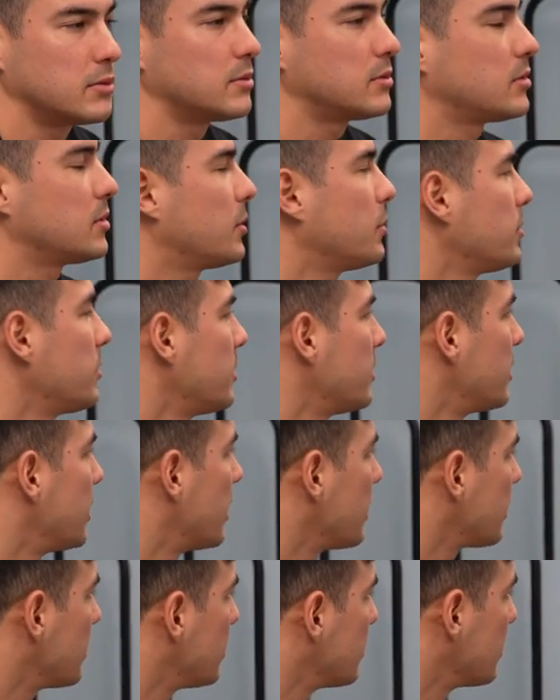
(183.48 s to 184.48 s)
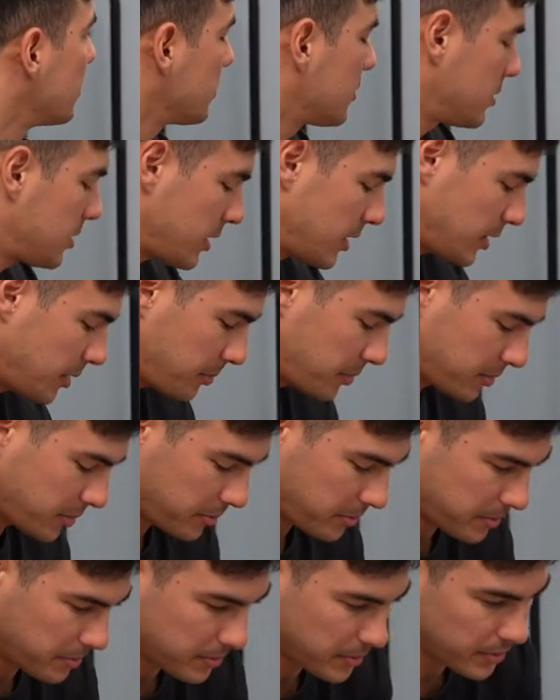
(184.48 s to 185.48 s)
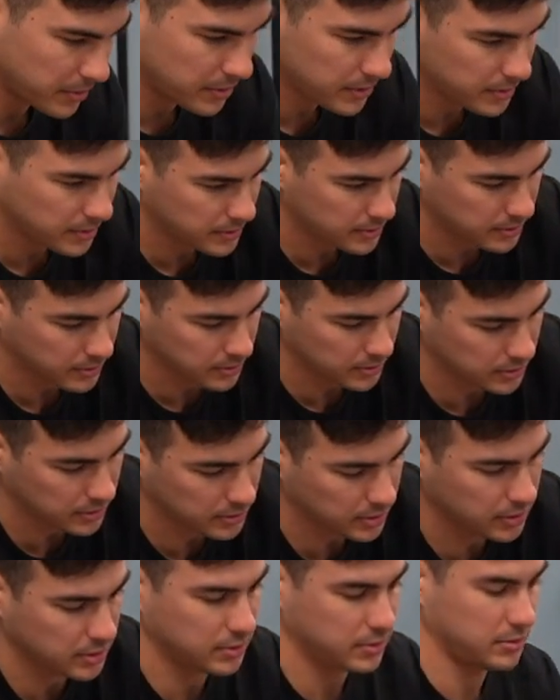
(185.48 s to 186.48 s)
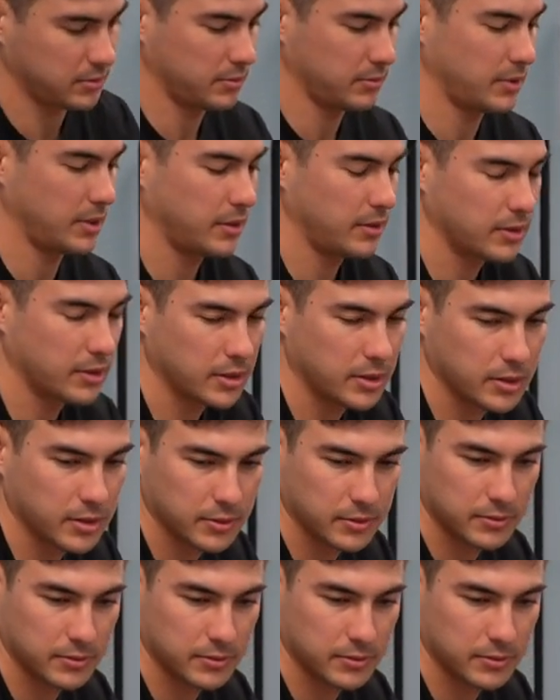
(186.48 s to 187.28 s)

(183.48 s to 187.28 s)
Start with the neck here. Slide up a little bit more. Right there.